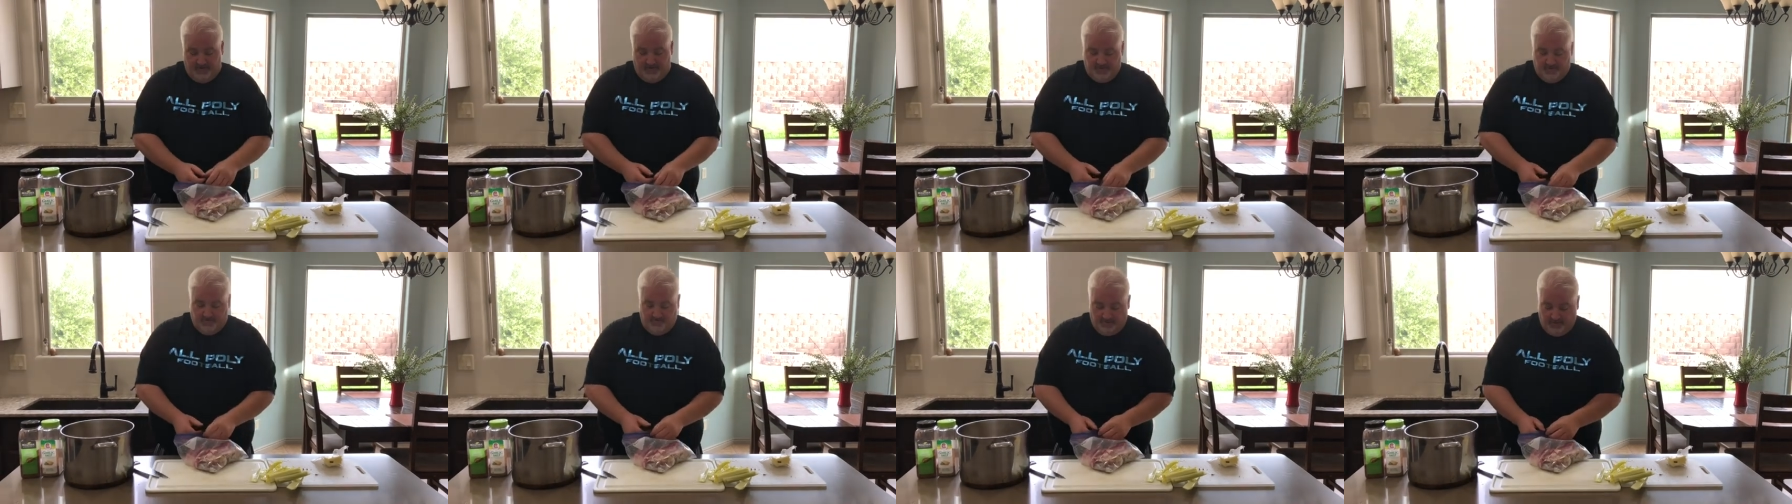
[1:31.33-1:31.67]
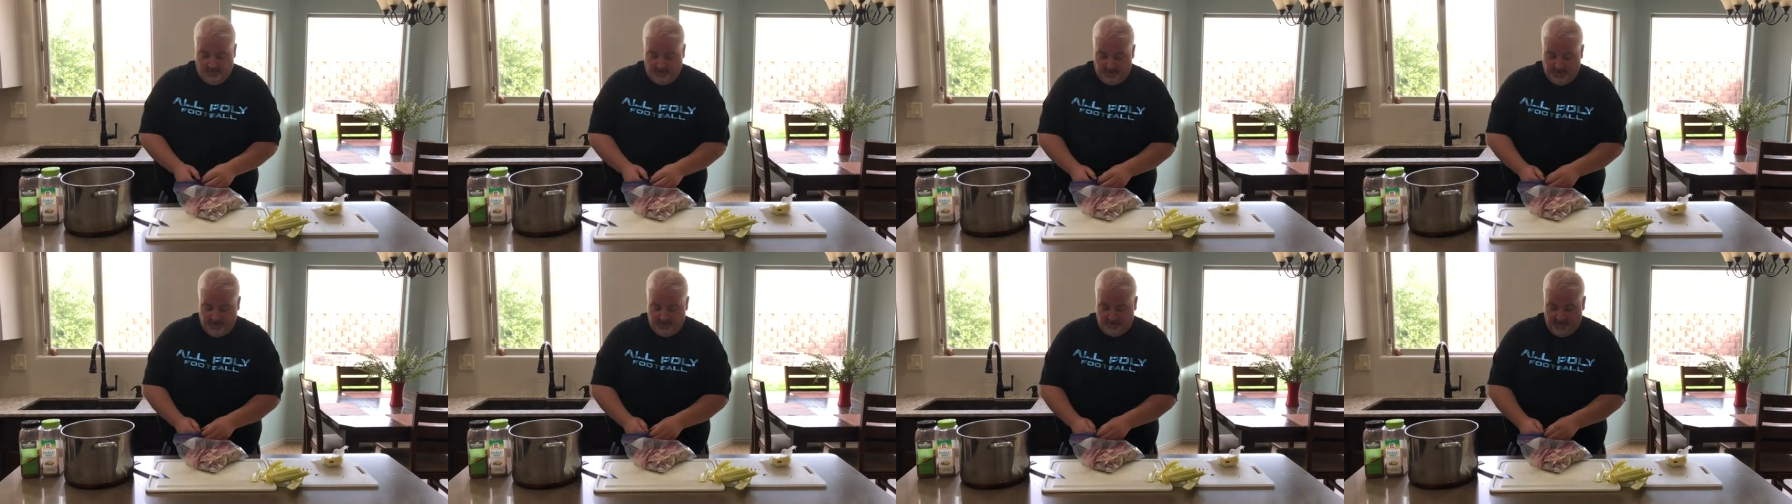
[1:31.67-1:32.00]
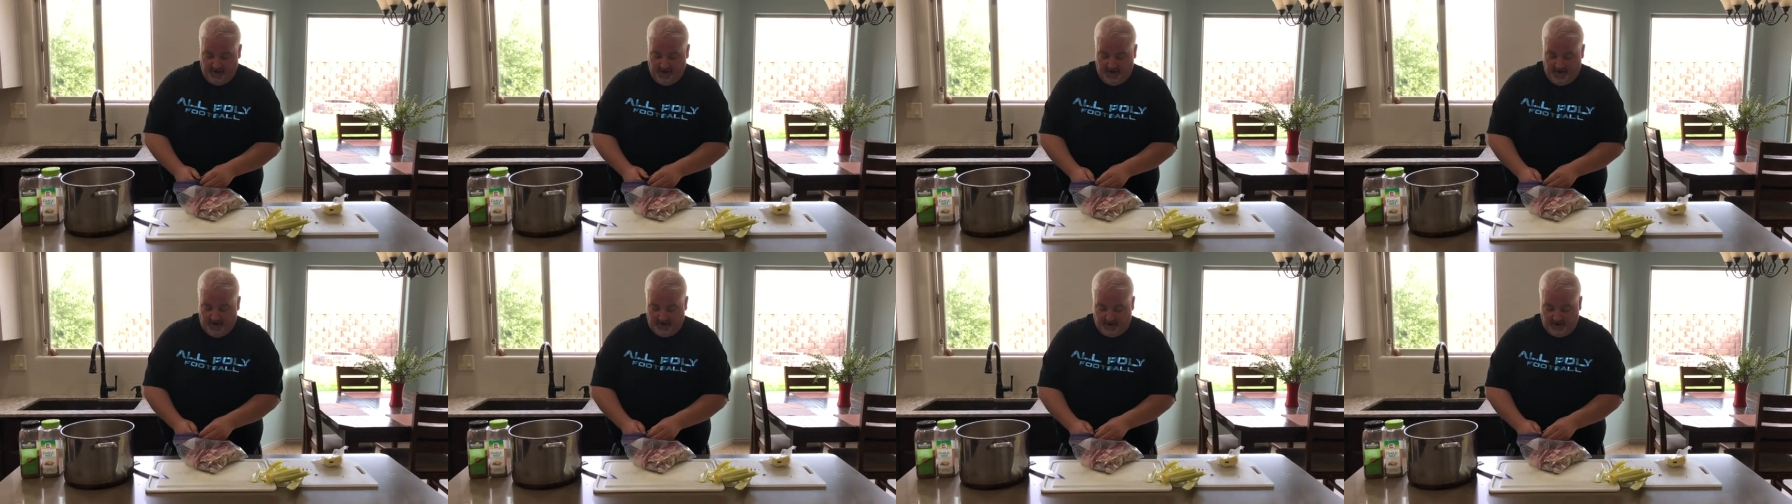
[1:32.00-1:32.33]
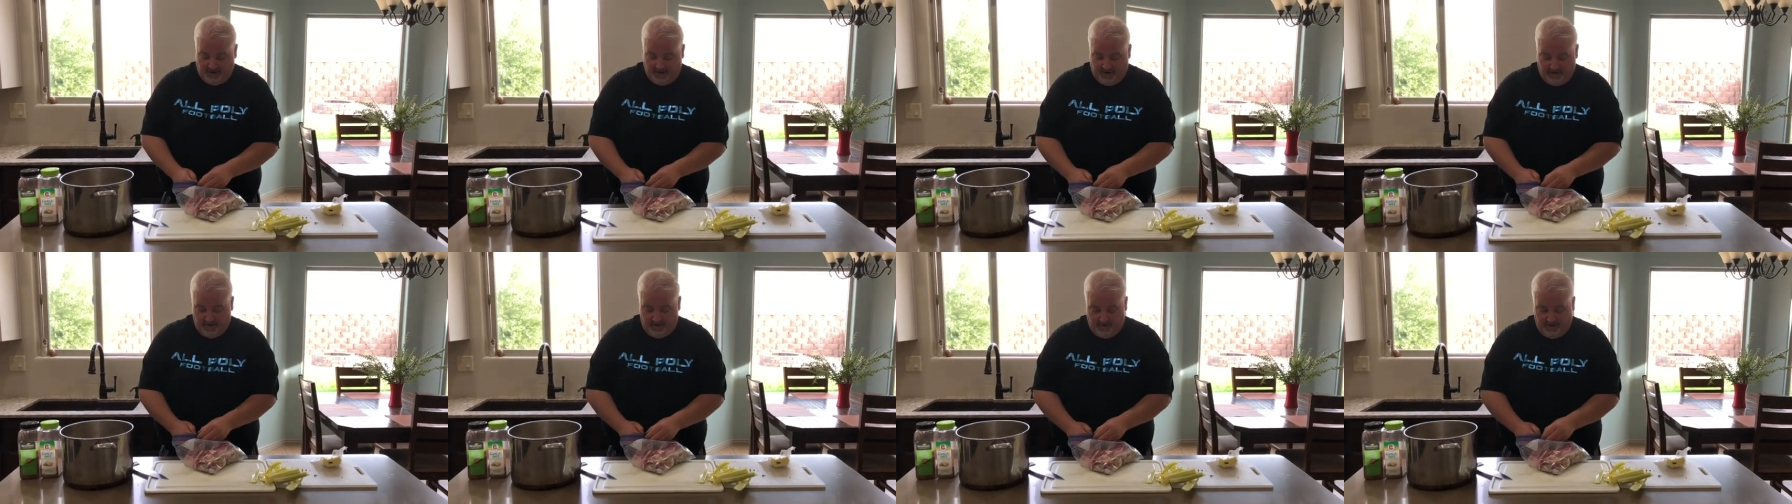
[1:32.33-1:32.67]
money bag
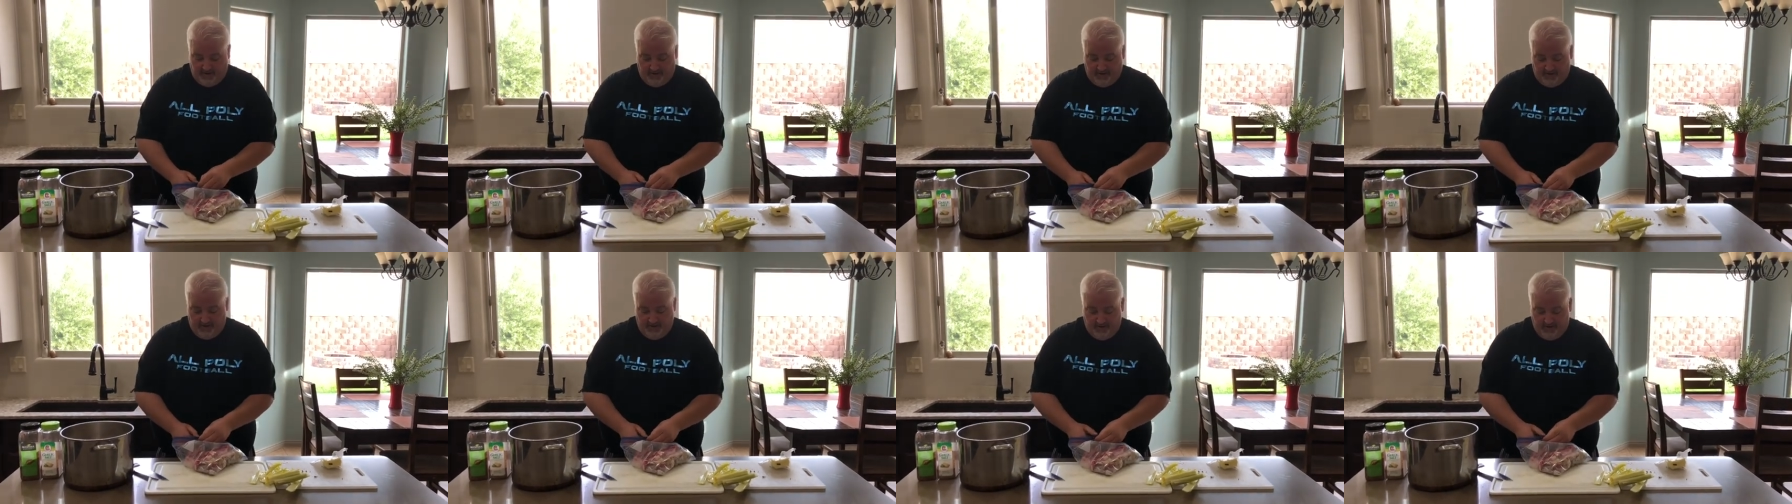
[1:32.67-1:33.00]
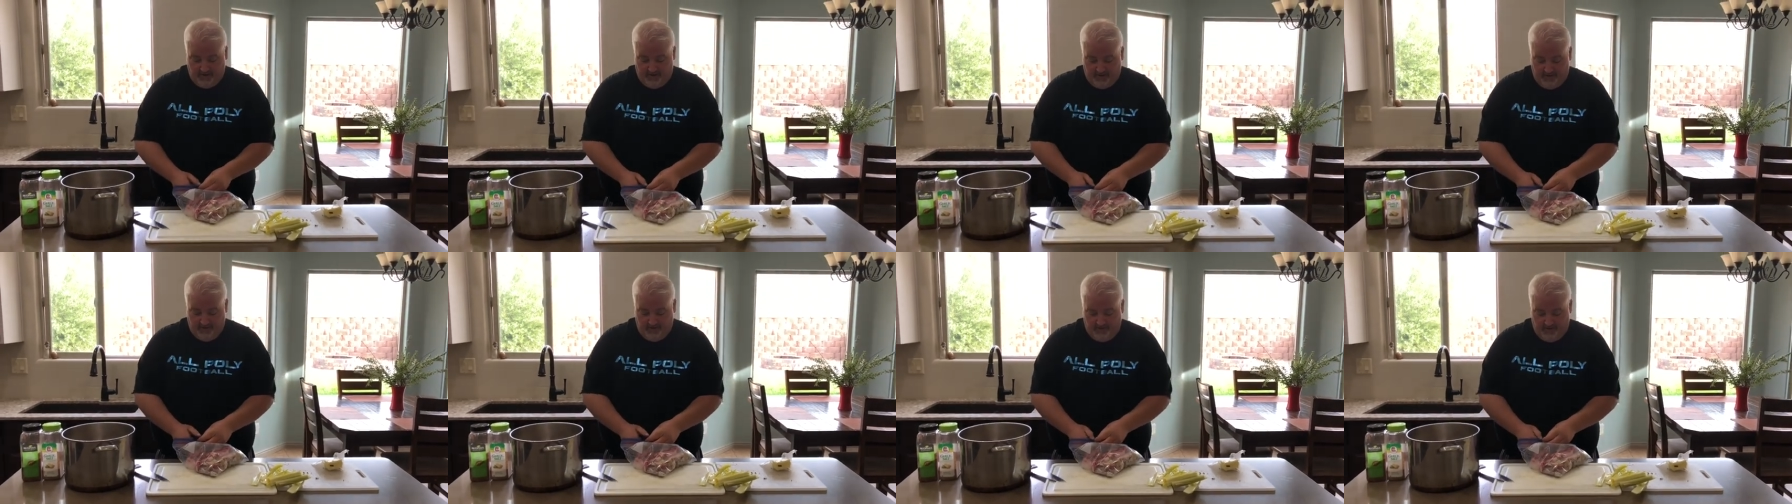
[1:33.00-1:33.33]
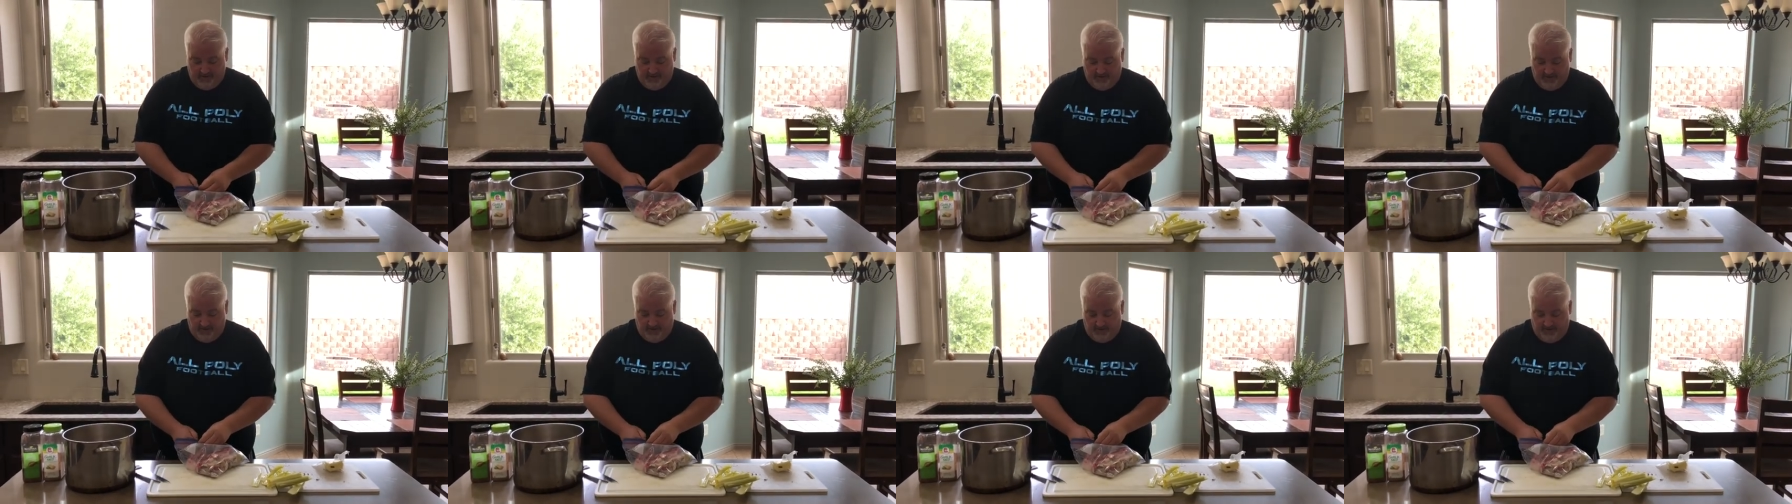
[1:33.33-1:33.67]
here, and